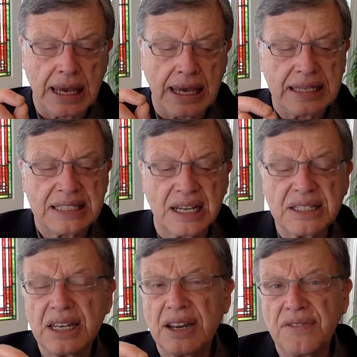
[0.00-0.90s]
It
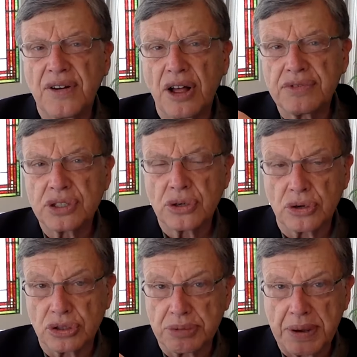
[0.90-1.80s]
doesn't involve
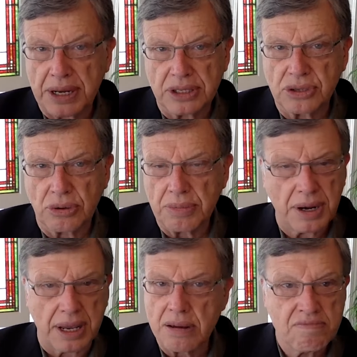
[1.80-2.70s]
Soros spending his own
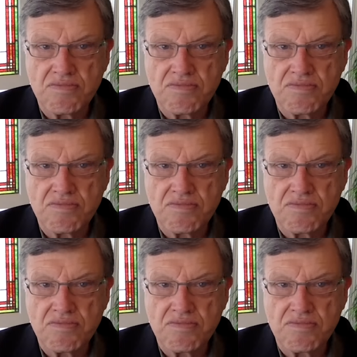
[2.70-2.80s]
money.